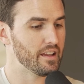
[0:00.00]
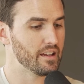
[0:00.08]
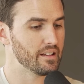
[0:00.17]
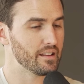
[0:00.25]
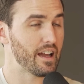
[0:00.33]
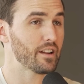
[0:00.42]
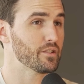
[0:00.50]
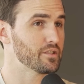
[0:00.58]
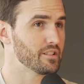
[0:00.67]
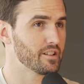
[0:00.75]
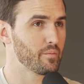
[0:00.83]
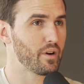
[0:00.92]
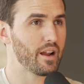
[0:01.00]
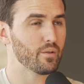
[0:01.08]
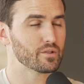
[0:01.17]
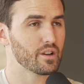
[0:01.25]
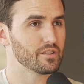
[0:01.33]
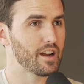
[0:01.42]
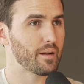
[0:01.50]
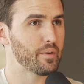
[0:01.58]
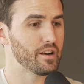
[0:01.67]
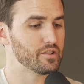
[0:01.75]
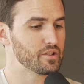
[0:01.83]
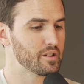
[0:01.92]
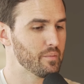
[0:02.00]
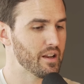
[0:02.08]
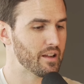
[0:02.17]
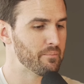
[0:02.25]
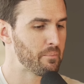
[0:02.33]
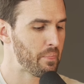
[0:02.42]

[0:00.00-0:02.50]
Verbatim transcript: And that goes into number eight, which I'll talk about in just a minute.